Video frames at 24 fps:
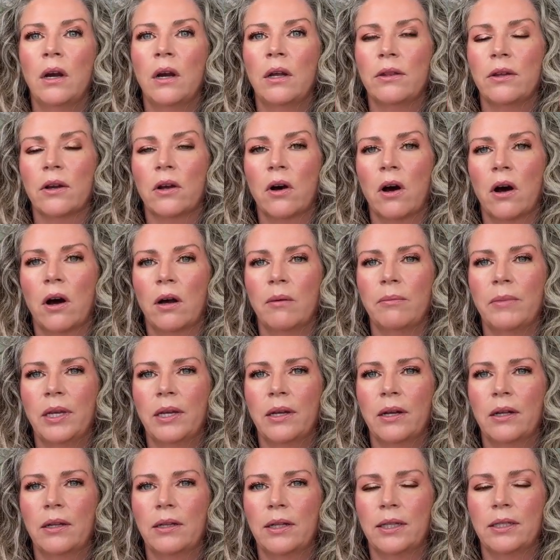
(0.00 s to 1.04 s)
The
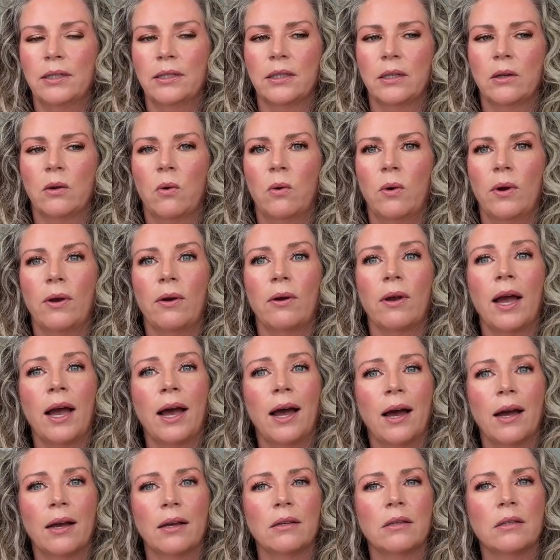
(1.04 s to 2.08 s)
calming cleansing oil
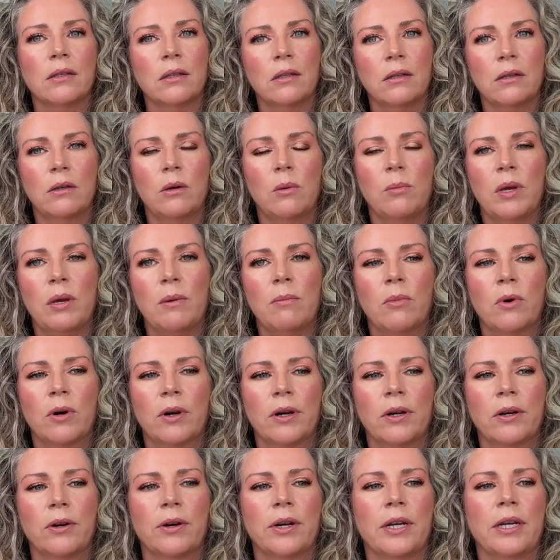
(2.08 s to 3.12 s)
has a little bit more
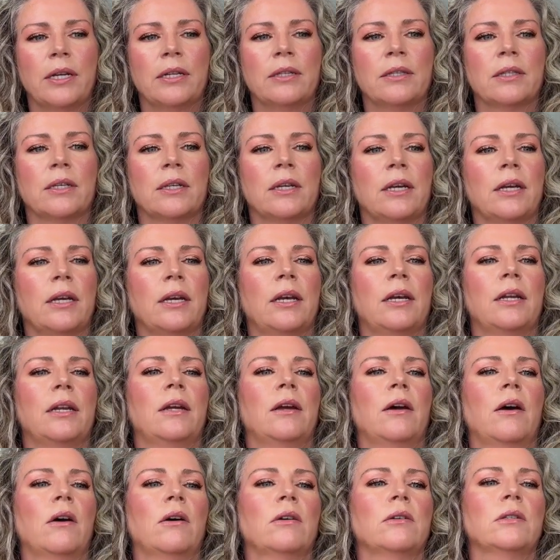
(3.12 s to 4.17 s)
ingredients in it and
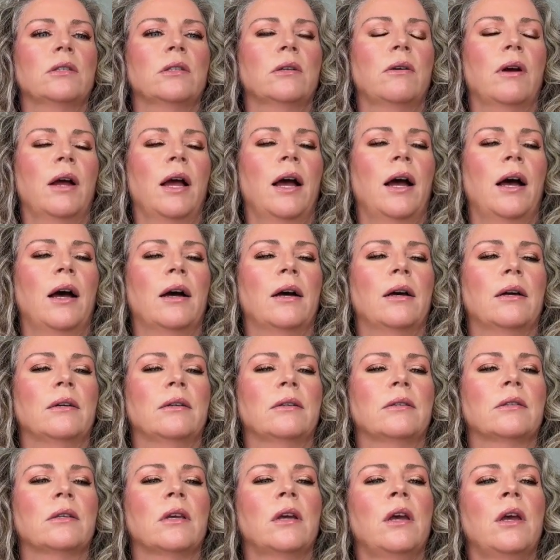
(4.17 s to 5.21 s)
it also
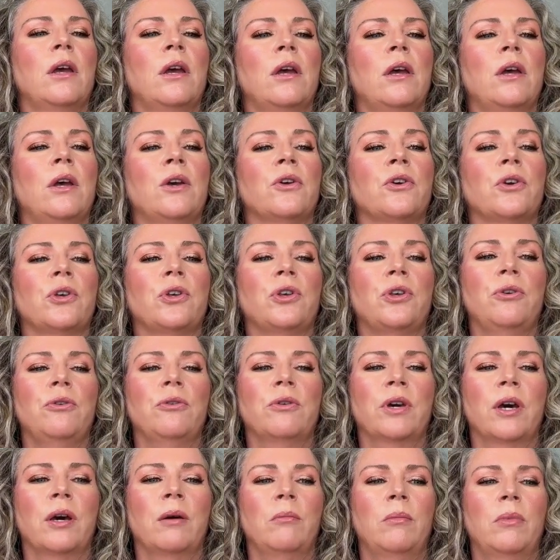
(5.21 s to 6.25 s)
has
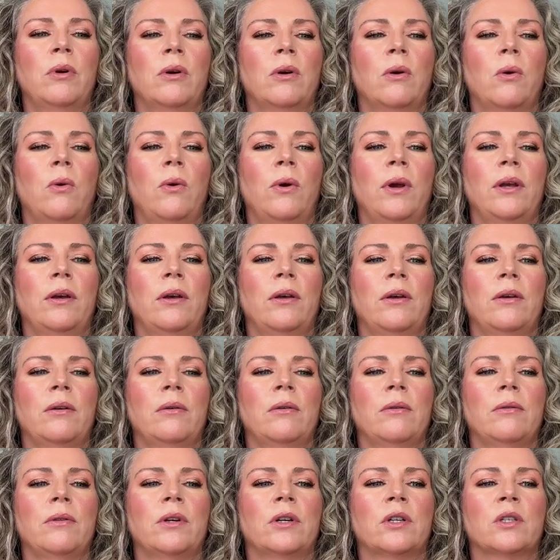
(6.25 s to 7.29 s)
cucumber
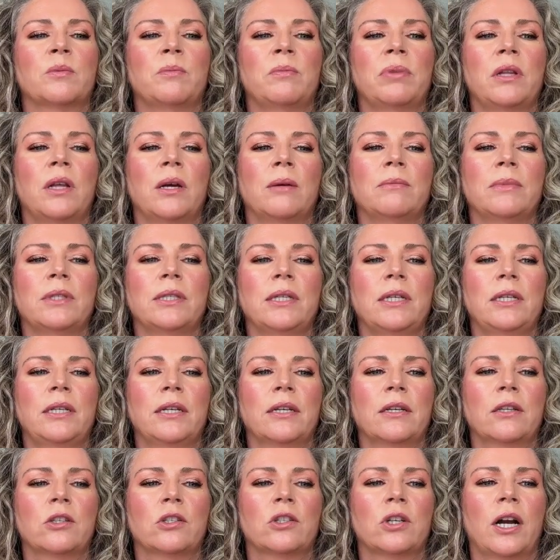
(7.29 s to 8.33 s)
oil, there's plum seed
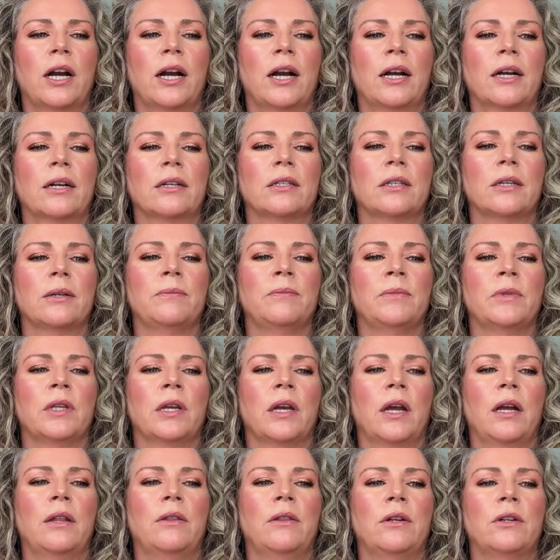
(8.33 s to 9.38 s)
extract,
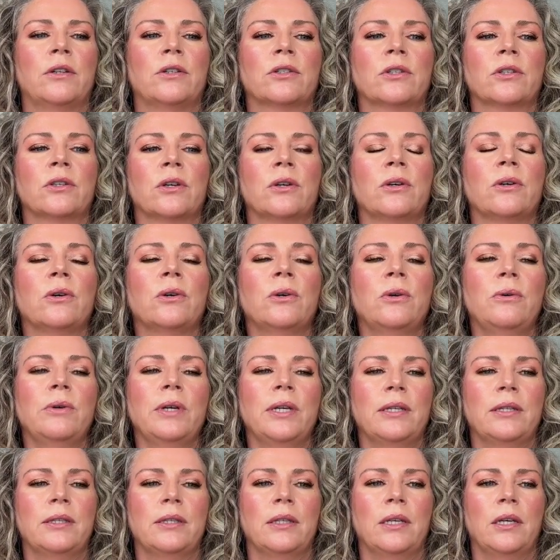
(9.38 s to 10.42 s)
and there's
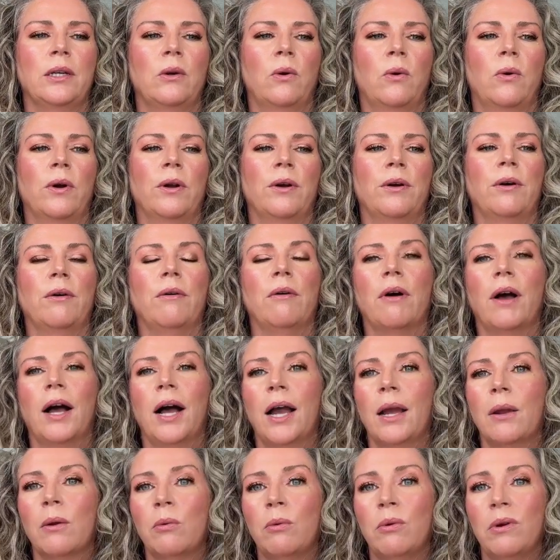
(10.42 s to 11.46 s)
kukui seed oil.
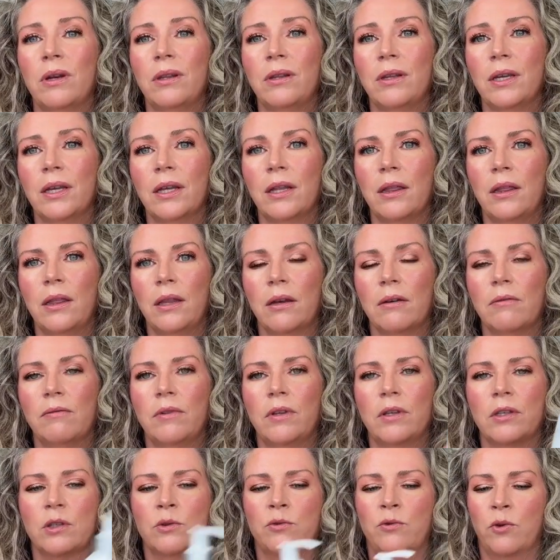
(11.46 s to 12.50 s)
I really love
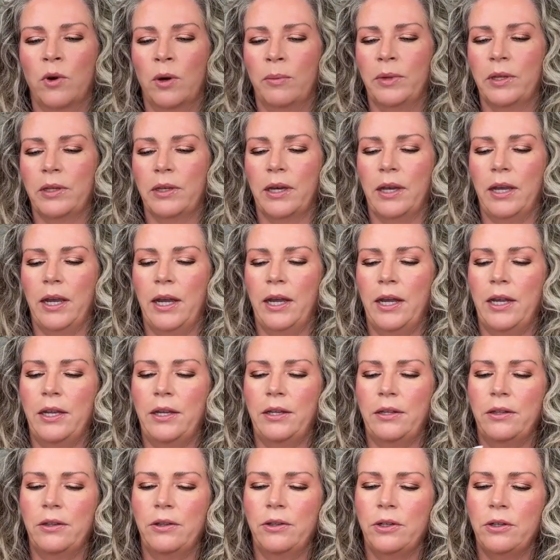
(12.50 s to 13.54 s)
this formula.
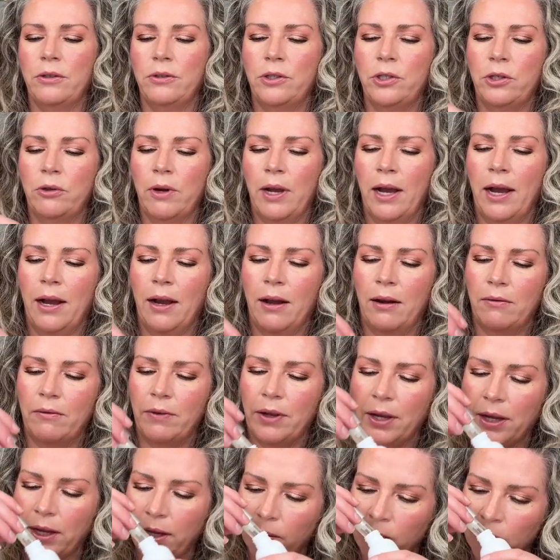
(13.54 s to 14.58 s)
And you do have
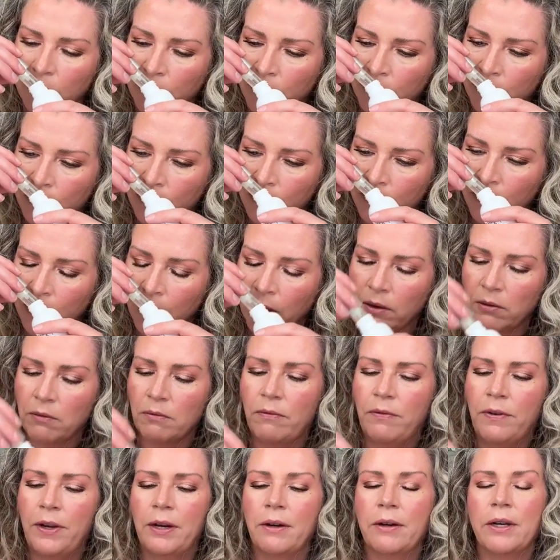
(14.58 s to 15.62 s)
a
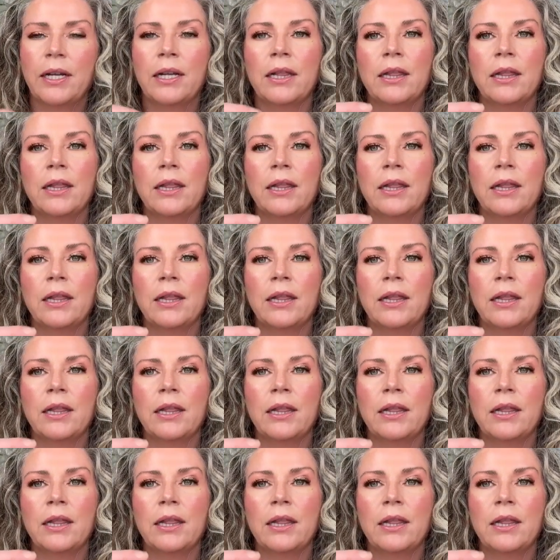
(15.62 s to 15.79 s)
very